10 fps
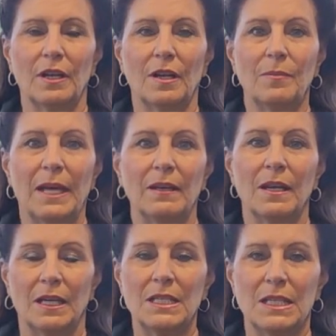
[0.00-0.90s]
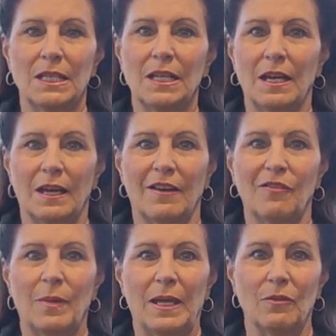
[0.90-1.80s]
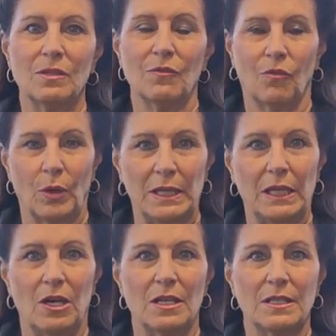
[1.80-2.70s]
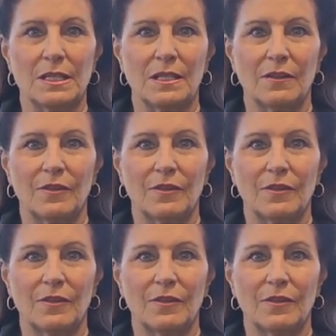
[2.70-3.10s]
I'm at 19 and a half pounds of weight loss.